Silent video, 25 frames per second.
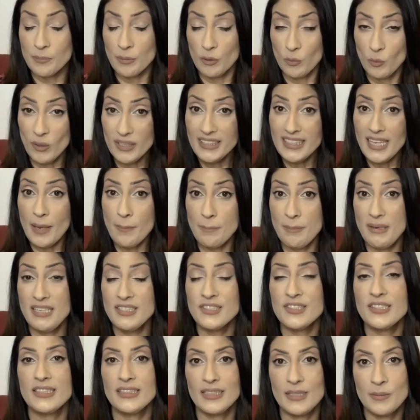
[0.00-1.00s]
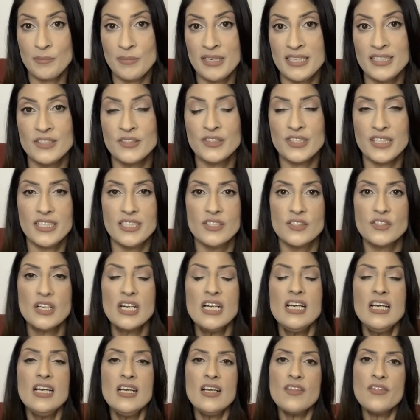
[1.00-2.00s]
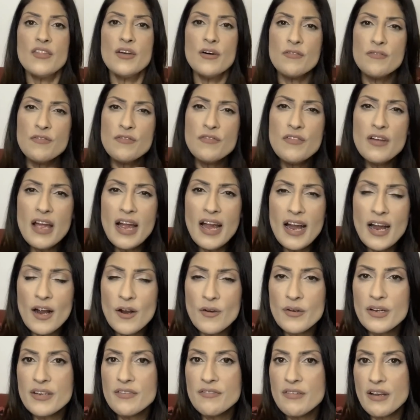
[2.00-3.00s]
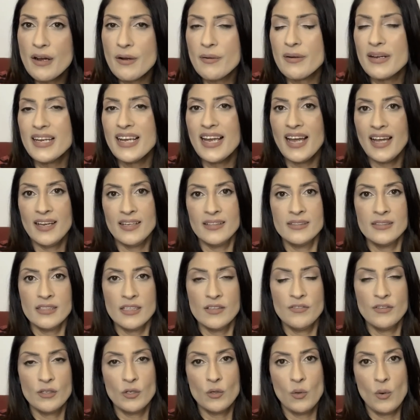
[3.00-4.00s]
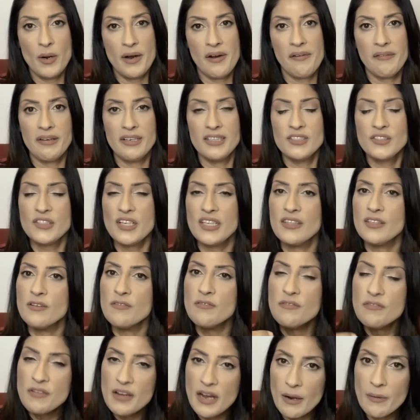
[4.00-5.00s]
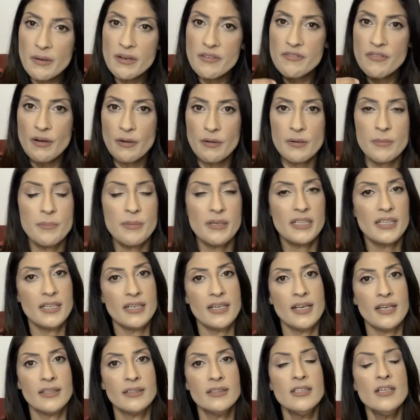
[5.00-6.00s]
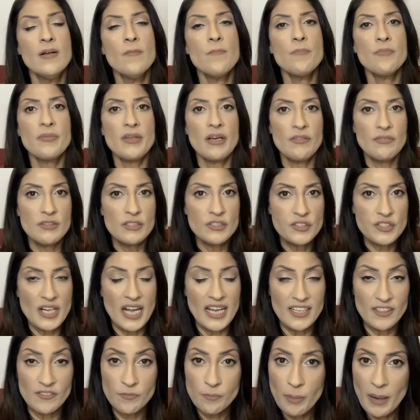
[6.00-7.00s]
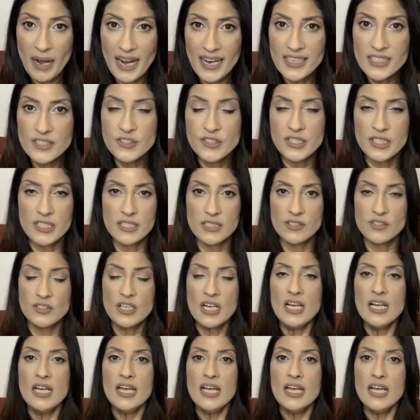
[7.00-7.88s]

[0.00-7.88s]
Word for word: But what that basically means is the very, very end of Aquarius and the very, very beginning of the sign of Pisces,